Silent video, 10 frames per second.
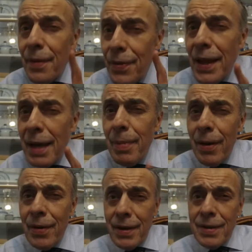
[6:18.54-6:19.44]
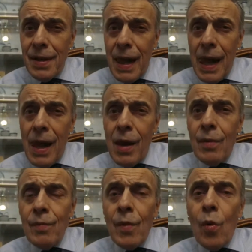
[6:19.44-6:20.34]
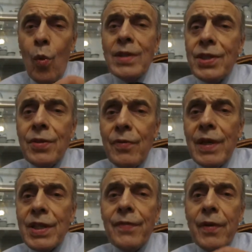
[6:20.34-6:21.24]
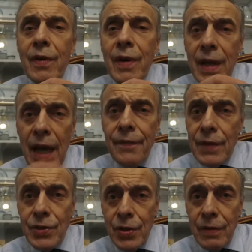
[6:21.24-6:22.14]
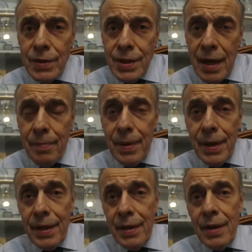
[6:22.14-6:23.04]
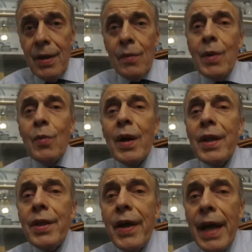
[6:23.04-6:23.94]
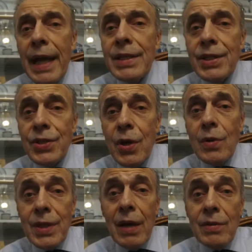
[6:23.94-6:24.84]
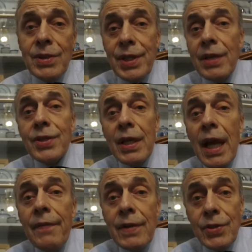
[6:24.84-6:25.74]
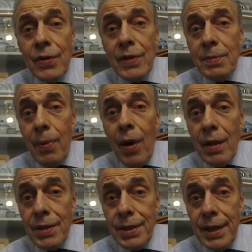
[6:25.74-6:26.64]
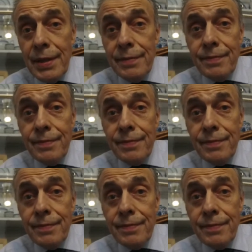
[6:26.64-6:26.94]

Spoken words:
Think about it. What's the risk for a life insurance company when one of their agents goes out and sells a life insurance policy?